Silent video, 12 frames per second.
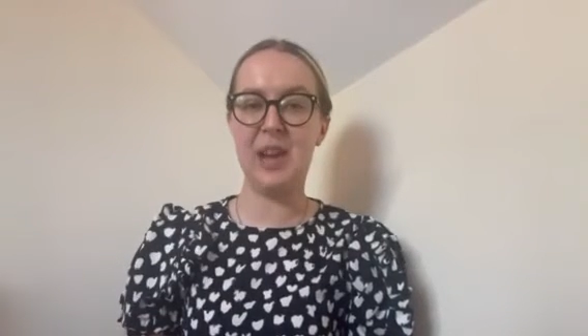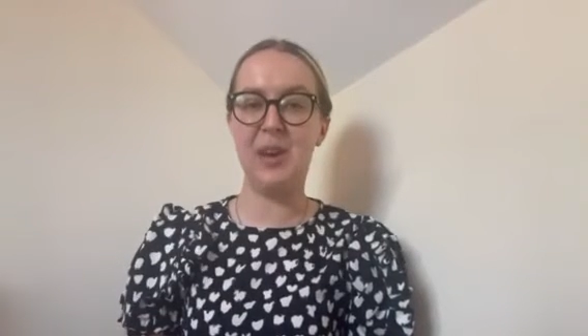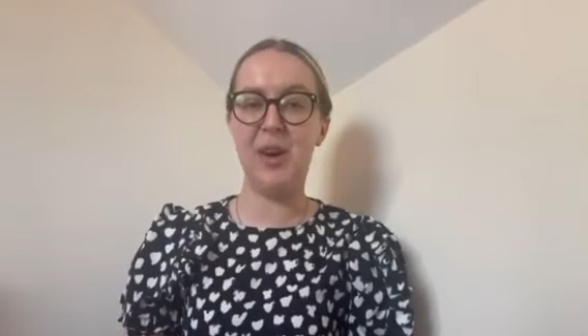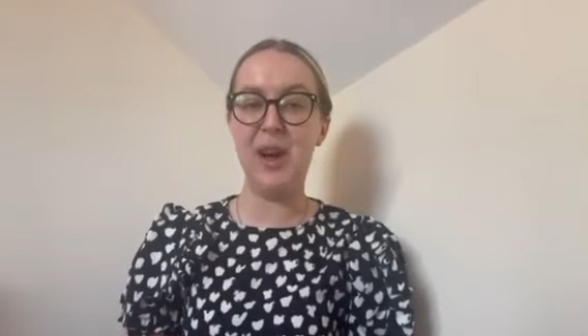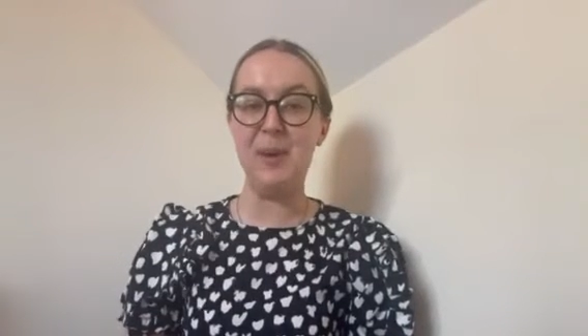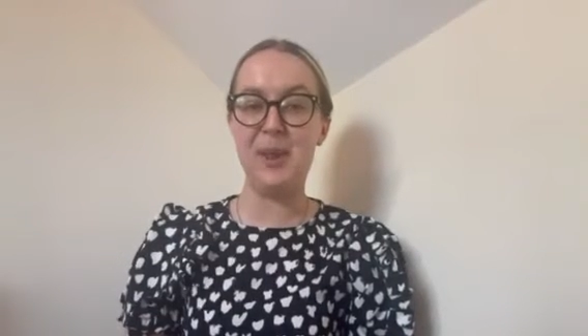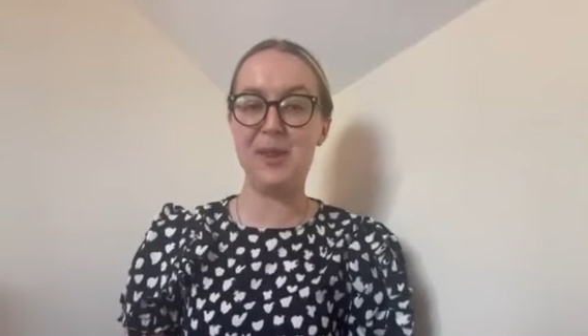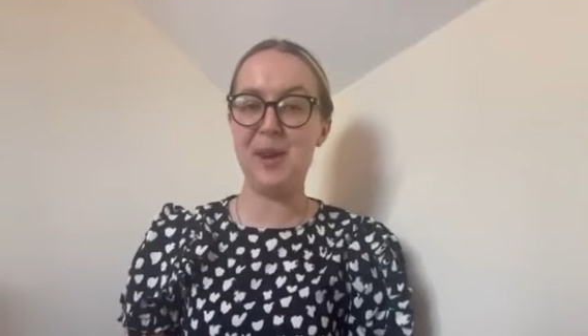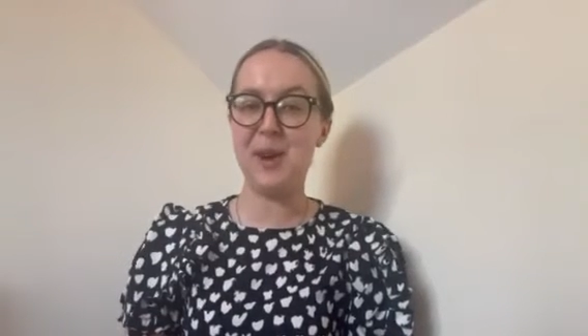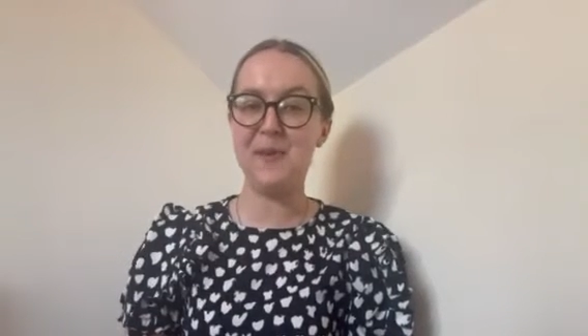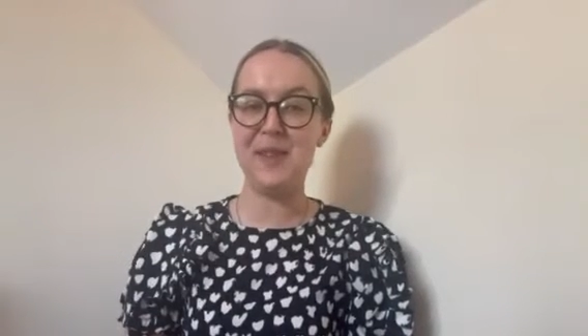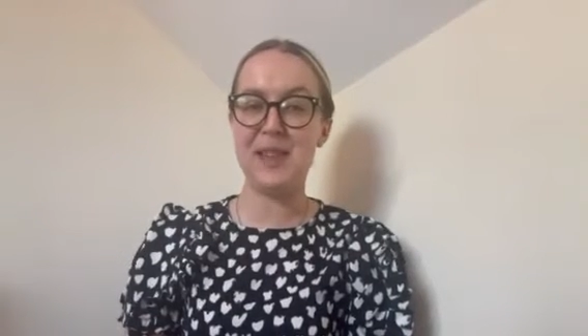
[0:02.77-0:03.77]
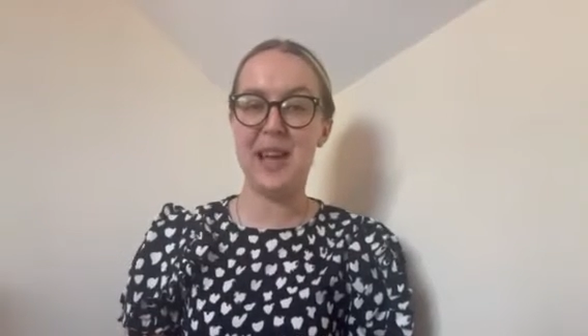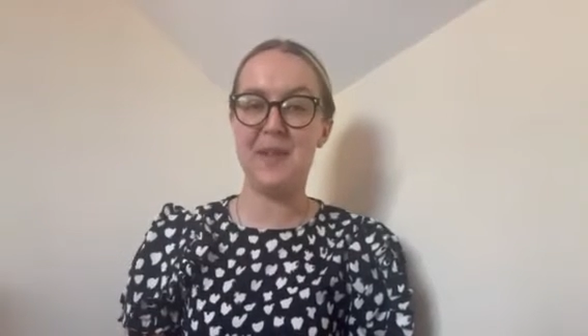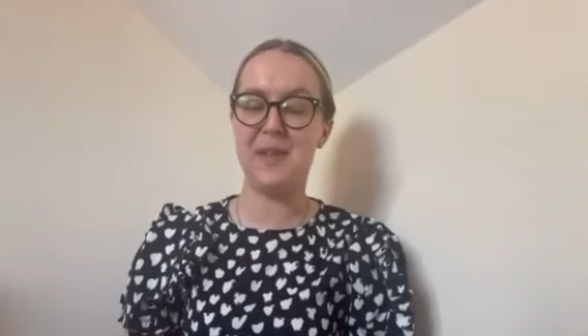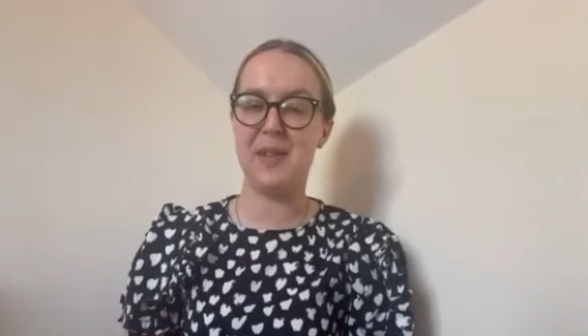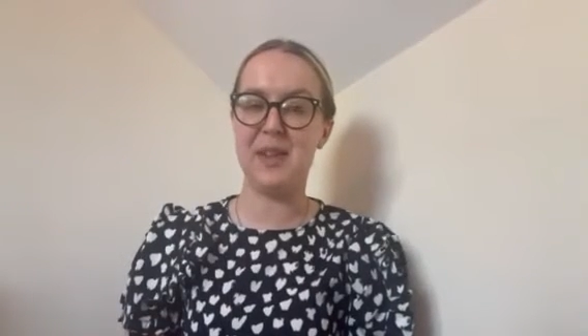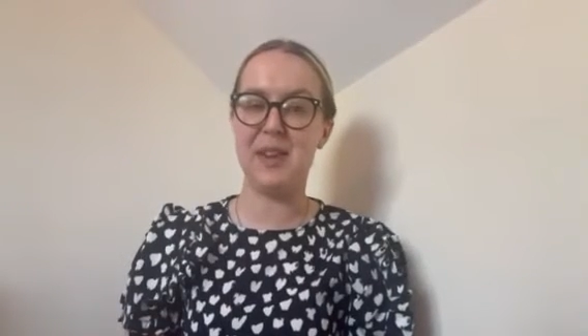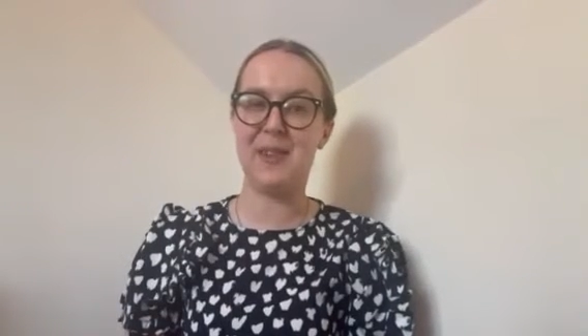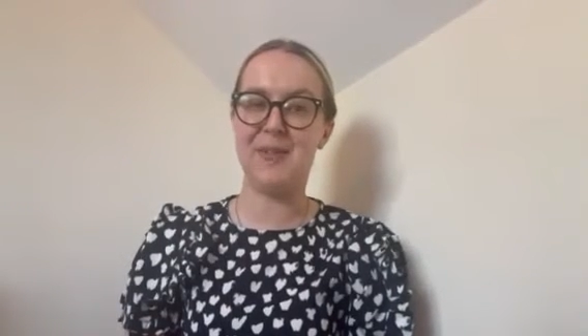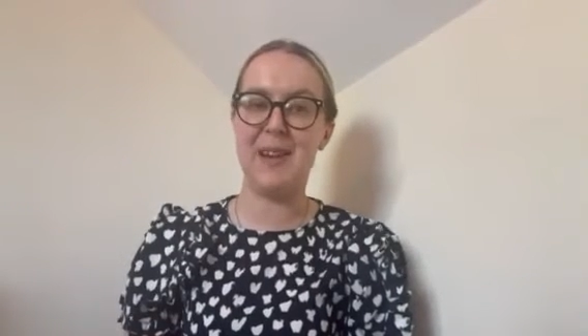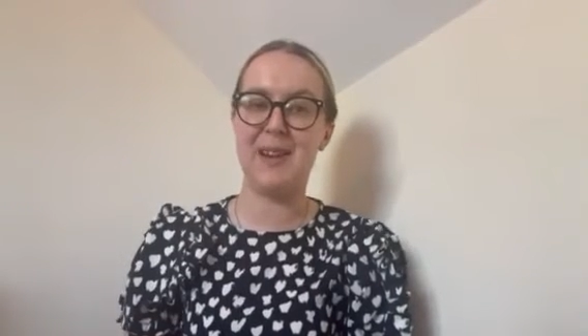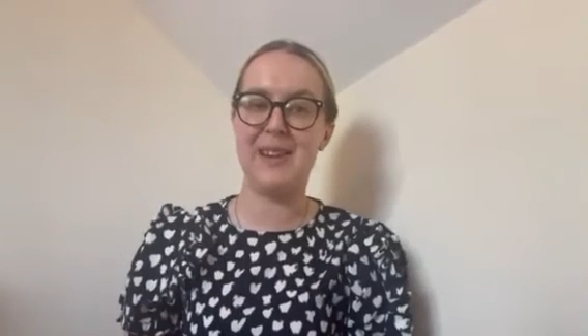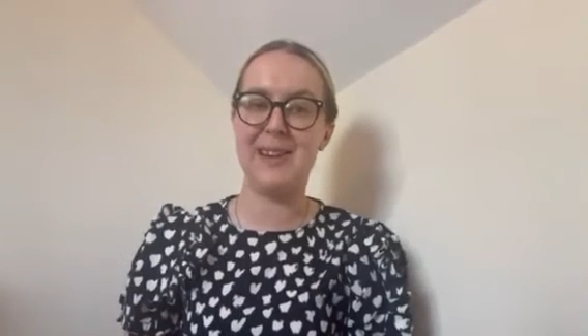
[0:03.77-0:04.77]
and I am a Sara Davison
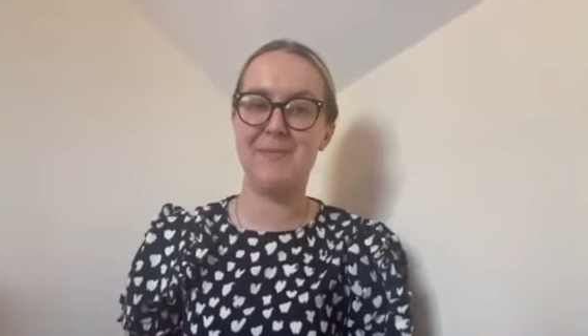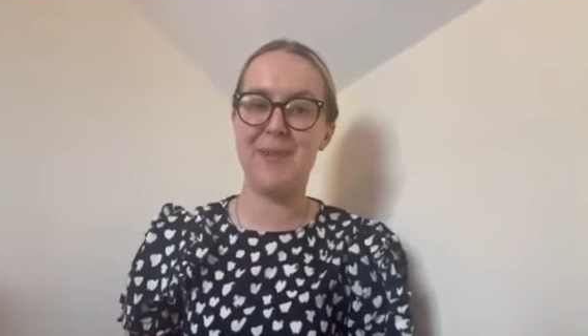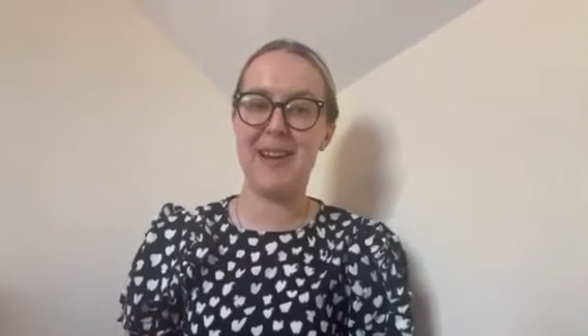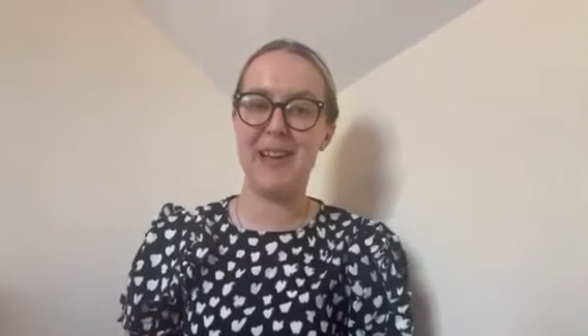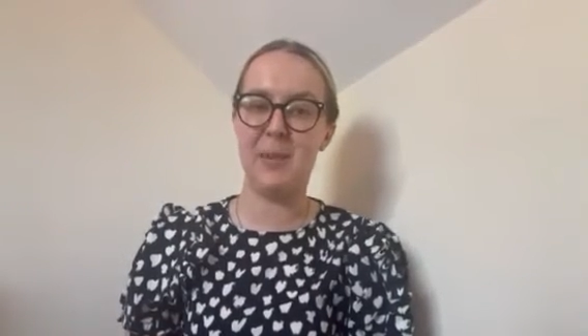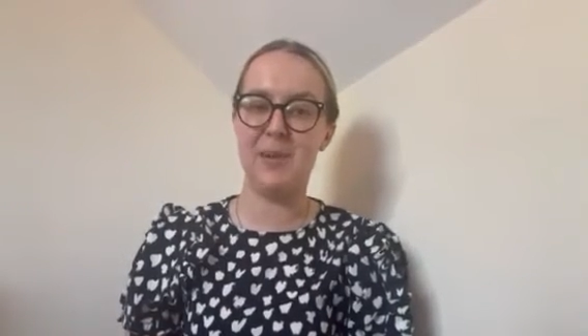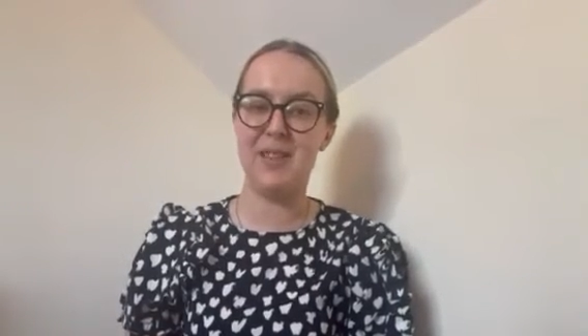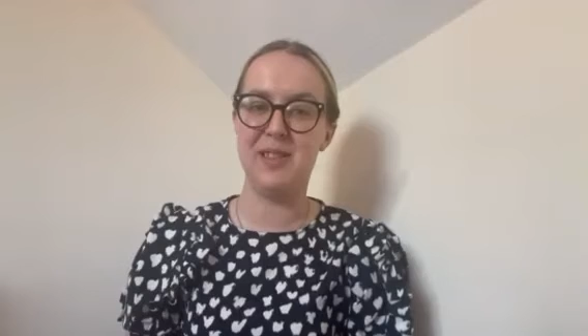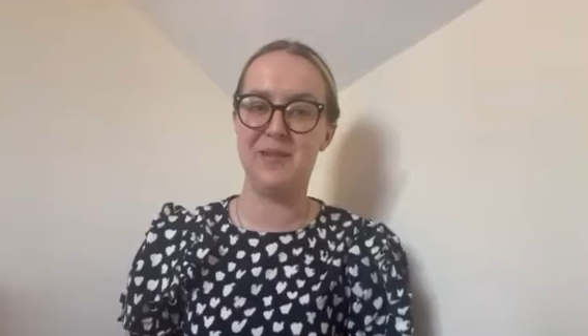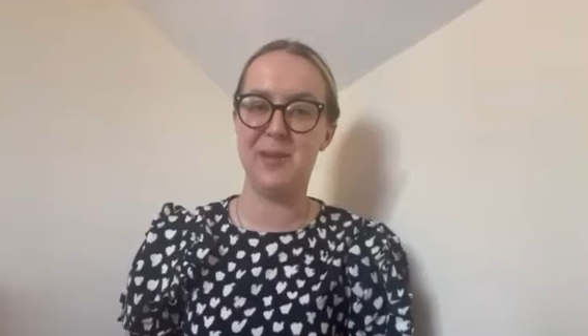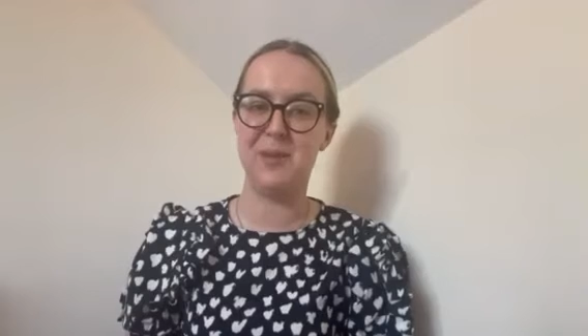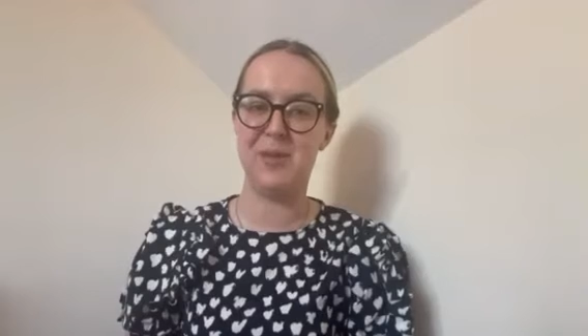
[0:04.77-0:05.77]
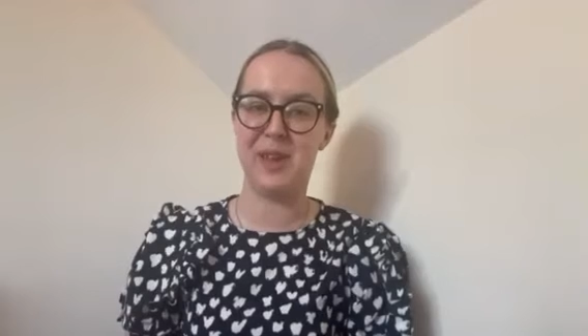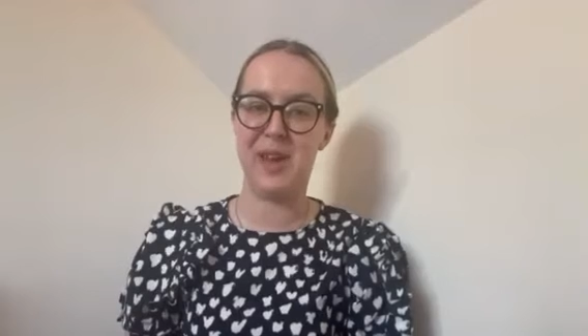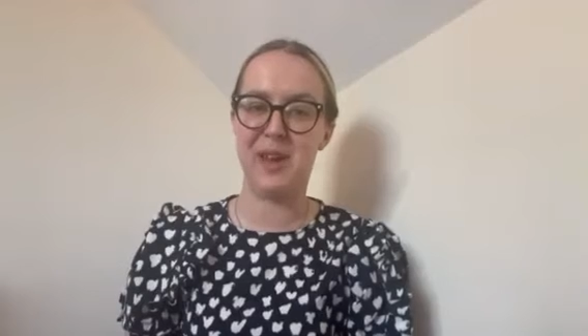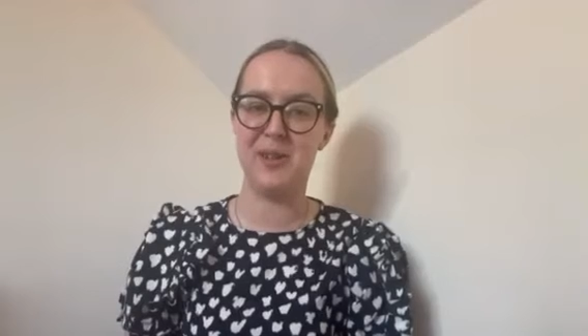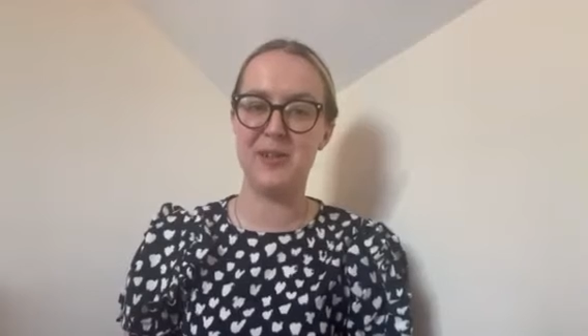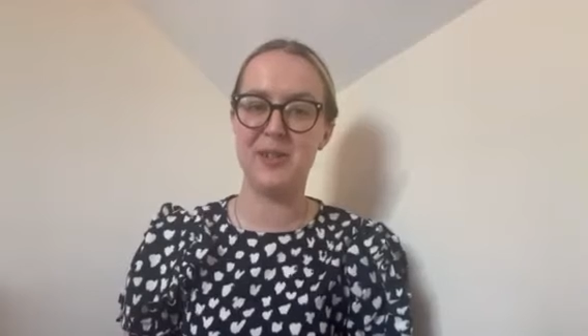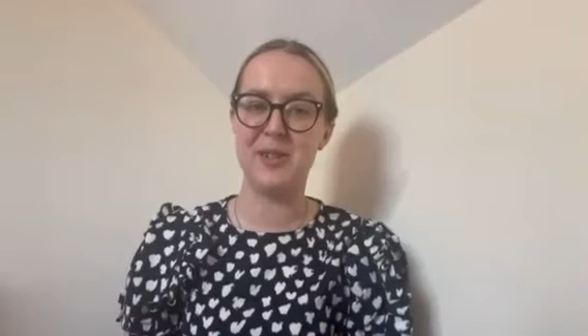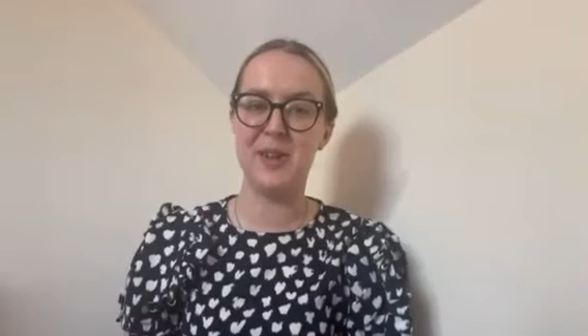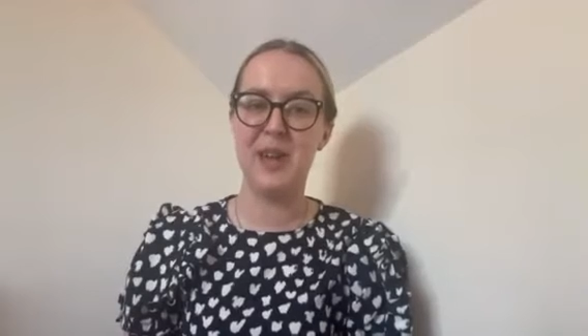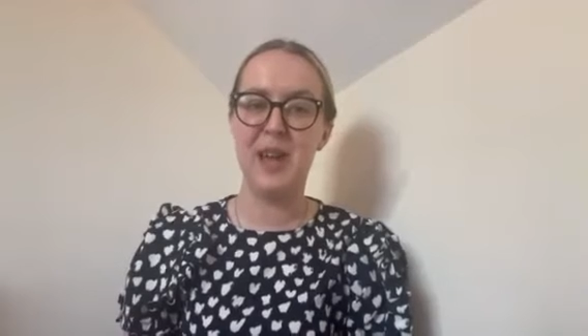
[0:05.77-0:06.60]
accredited breakup and divorce coach.